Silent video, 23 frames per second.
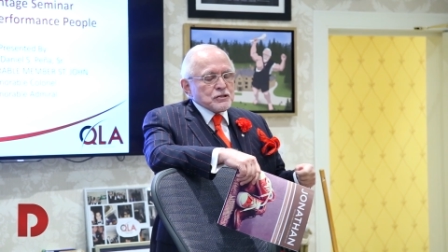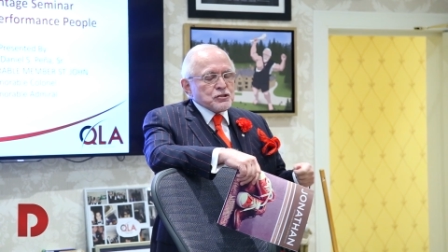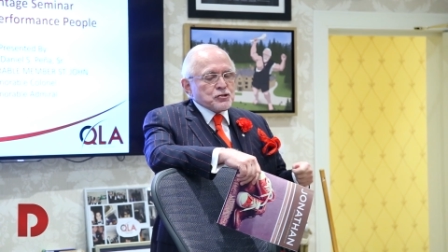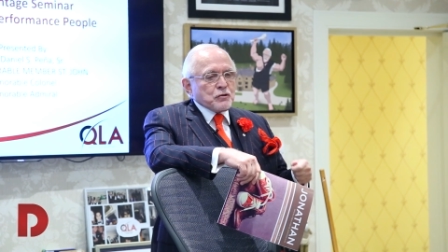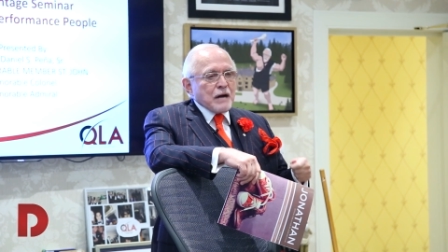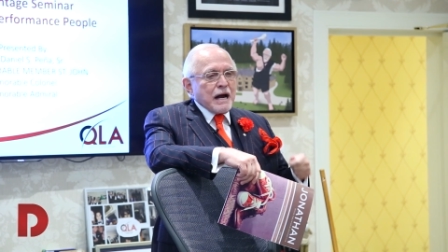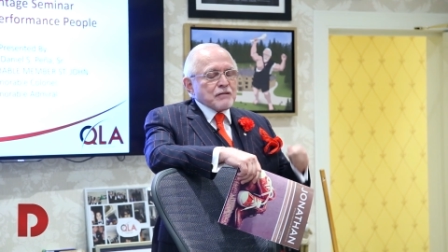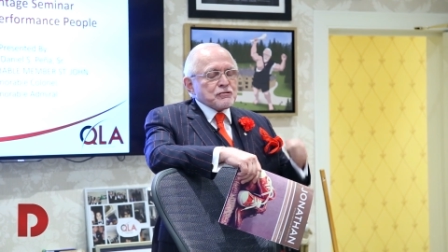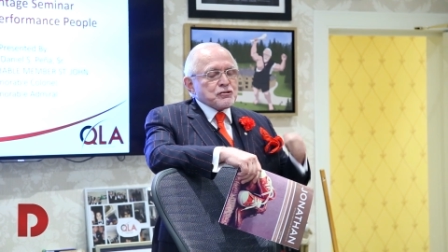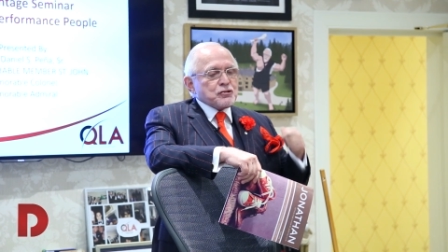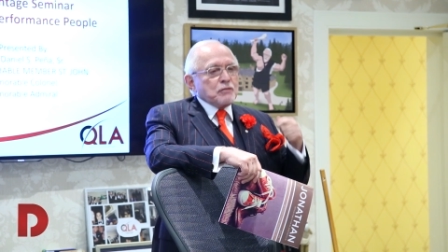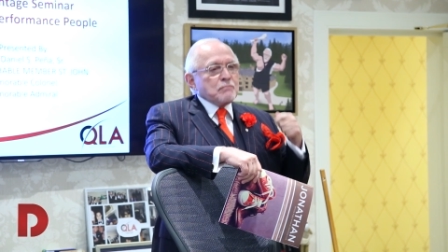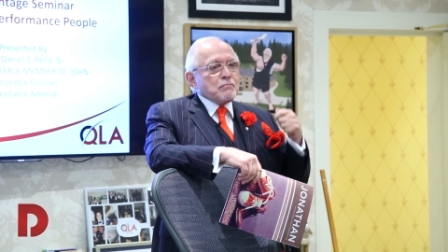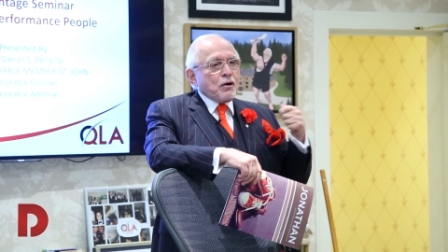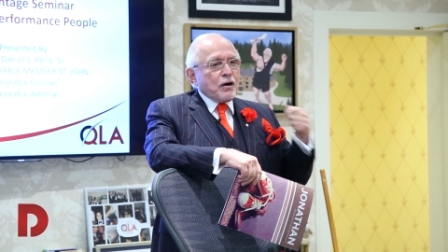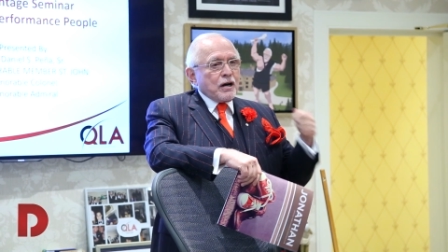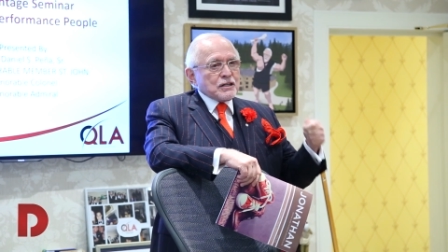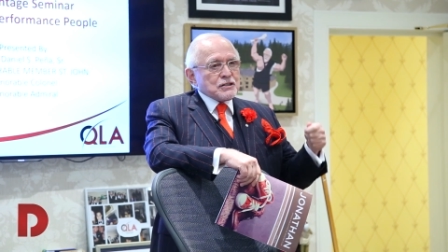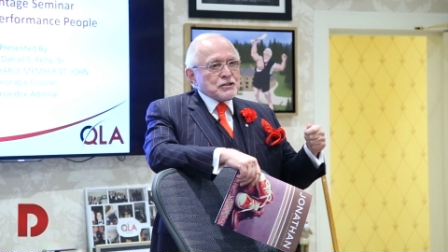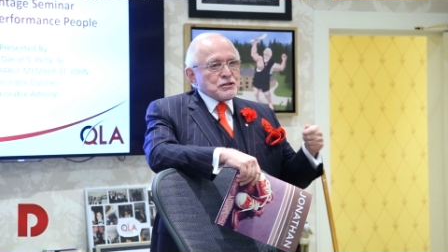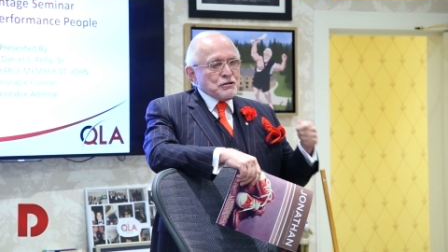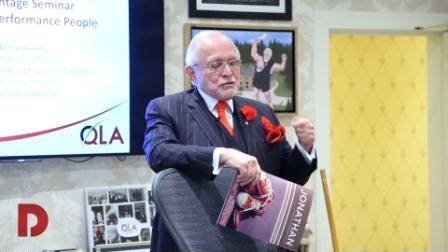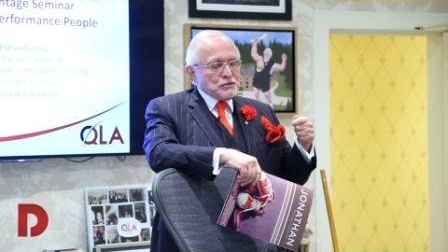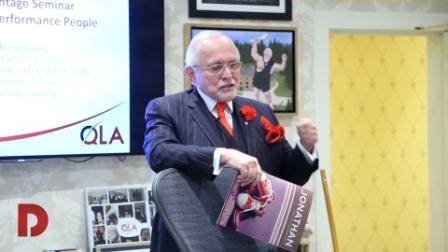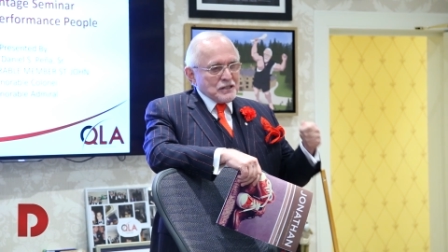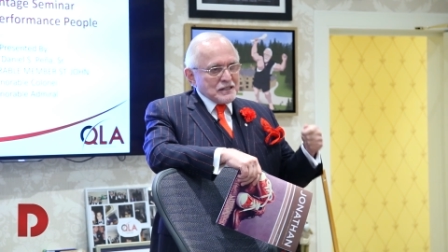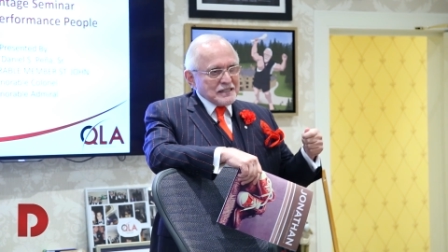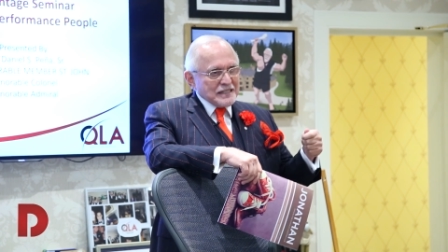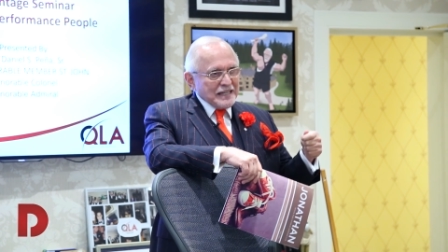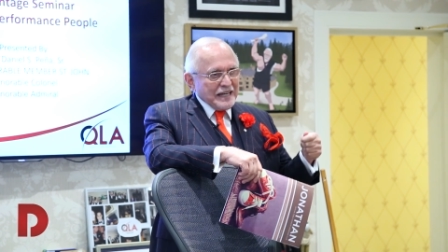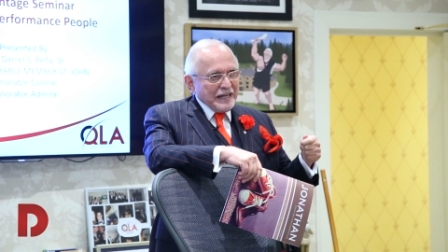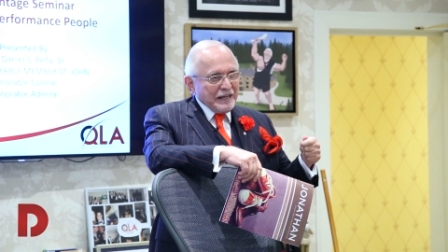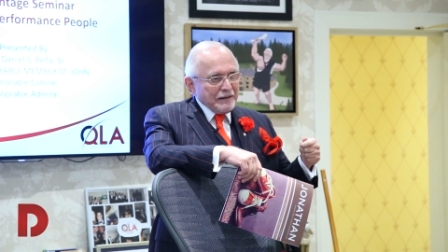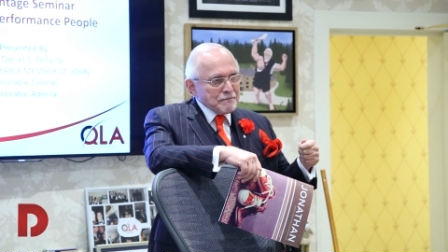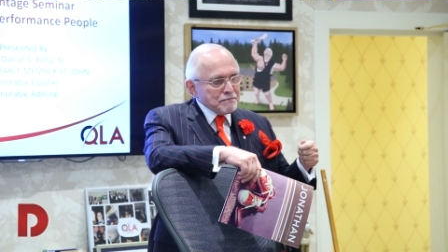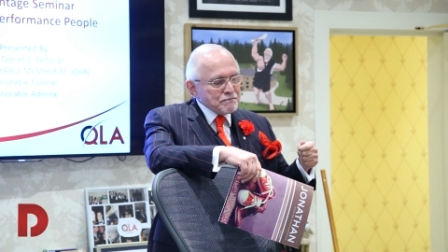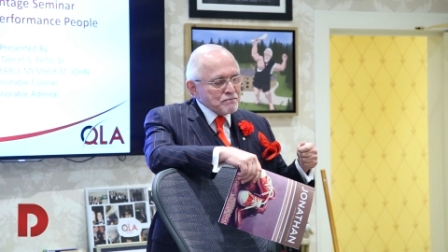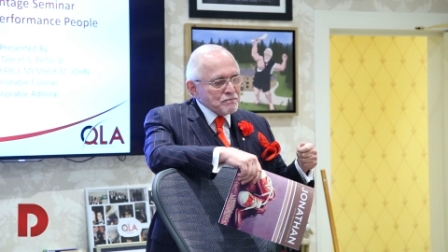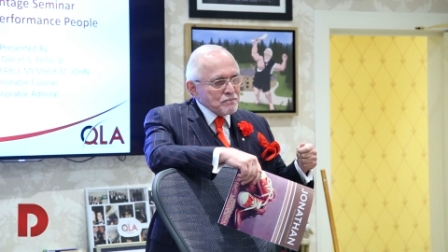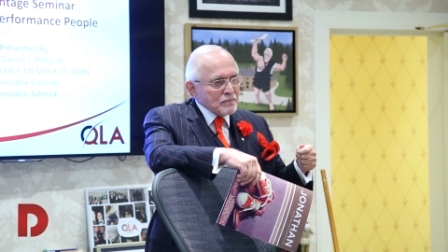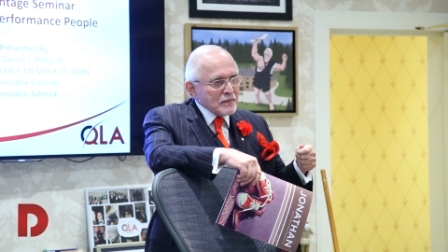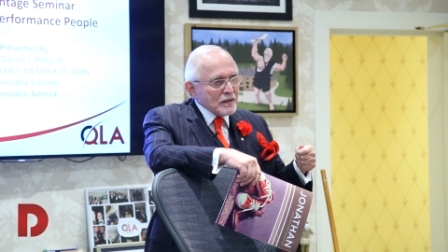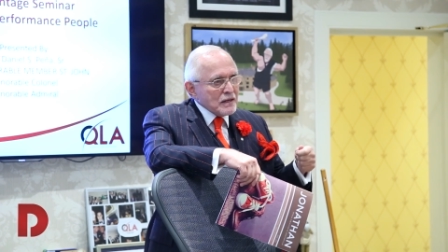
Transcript: as Groucho Marx used to say,